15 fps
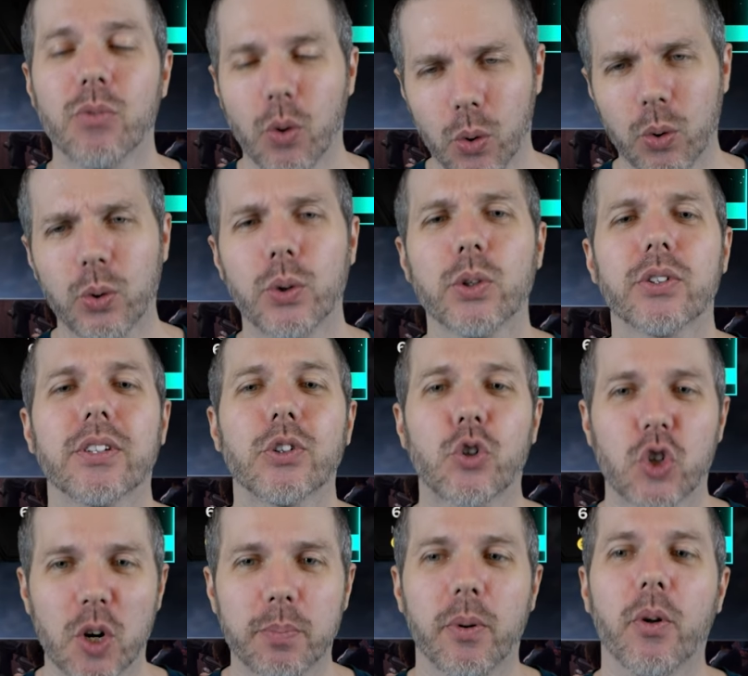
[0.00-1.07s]
Rules
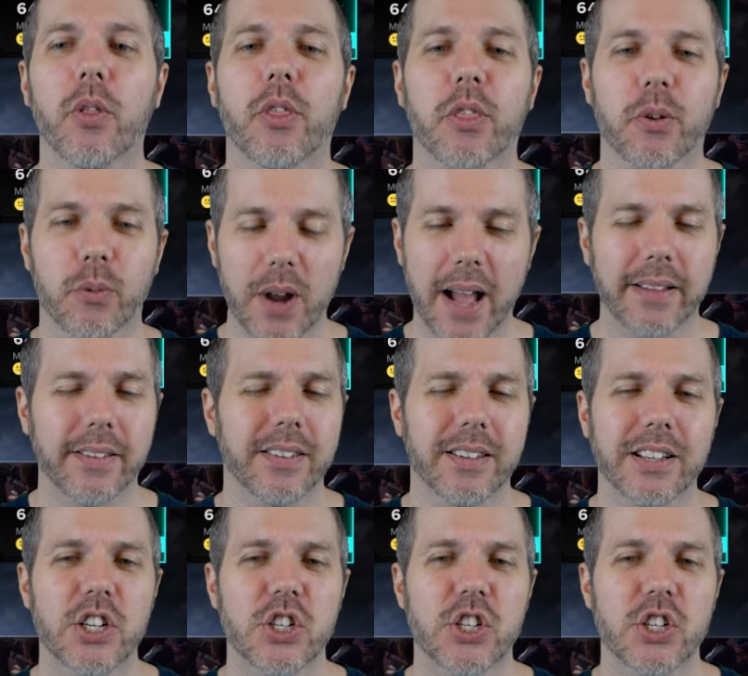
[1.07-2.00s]
triple threat.